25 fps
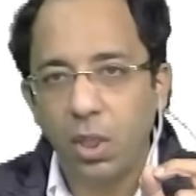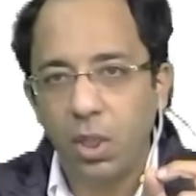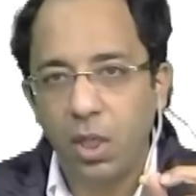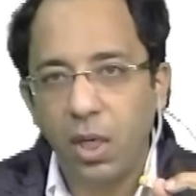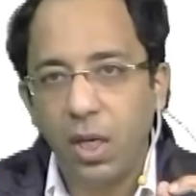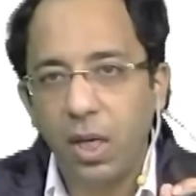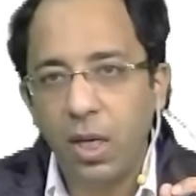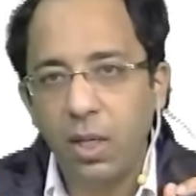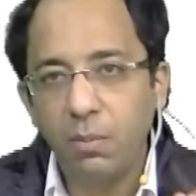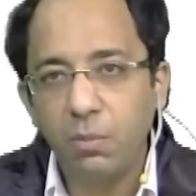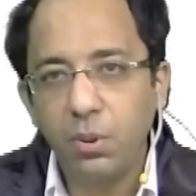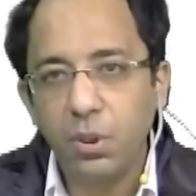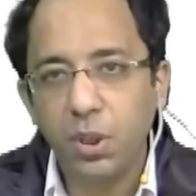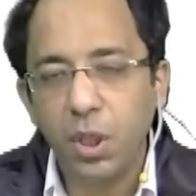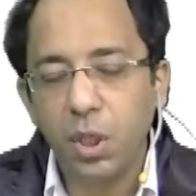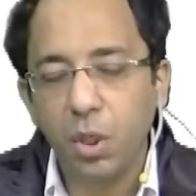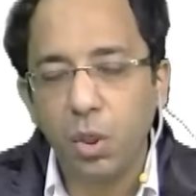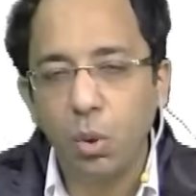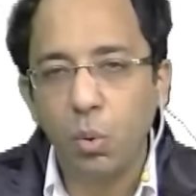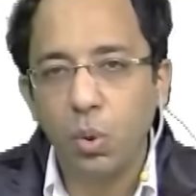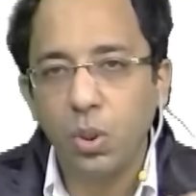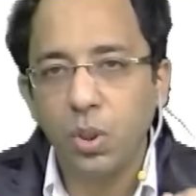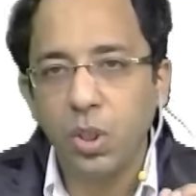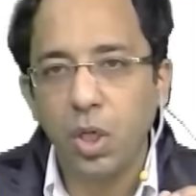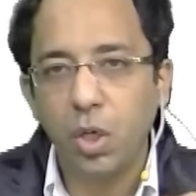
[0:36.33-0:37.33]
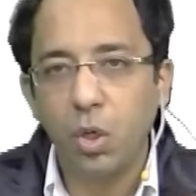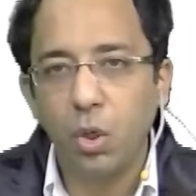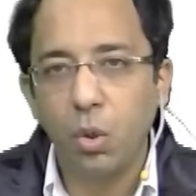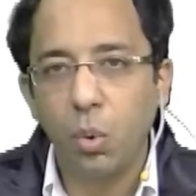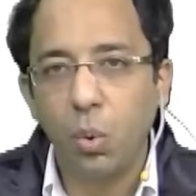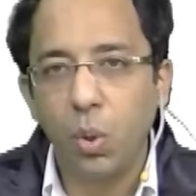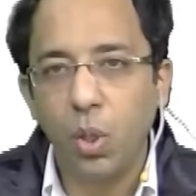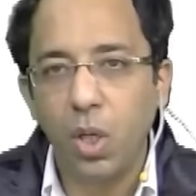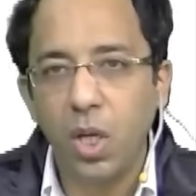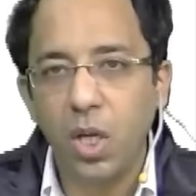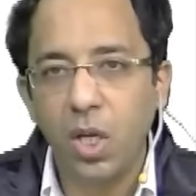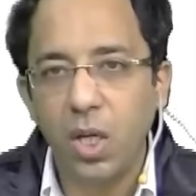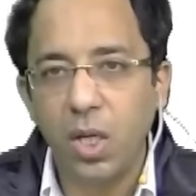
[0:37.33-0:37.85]
MCQ is a
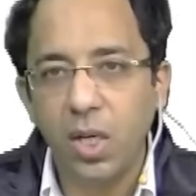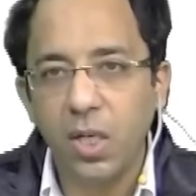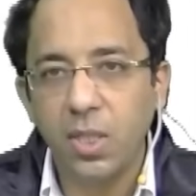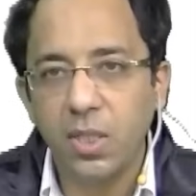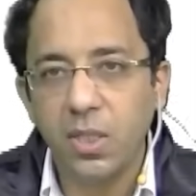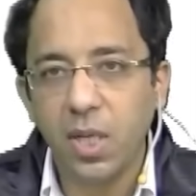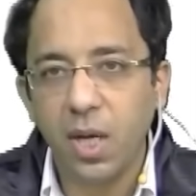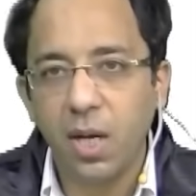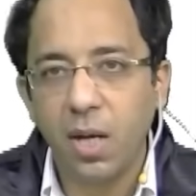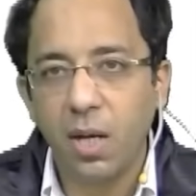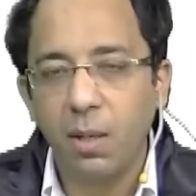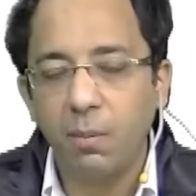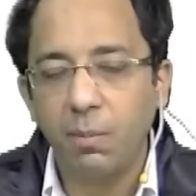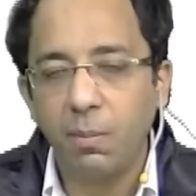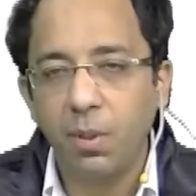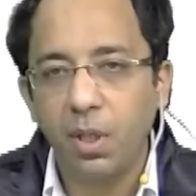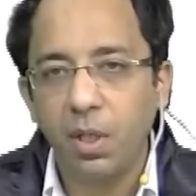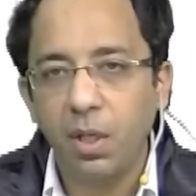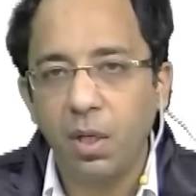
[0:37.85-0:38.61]
unique exam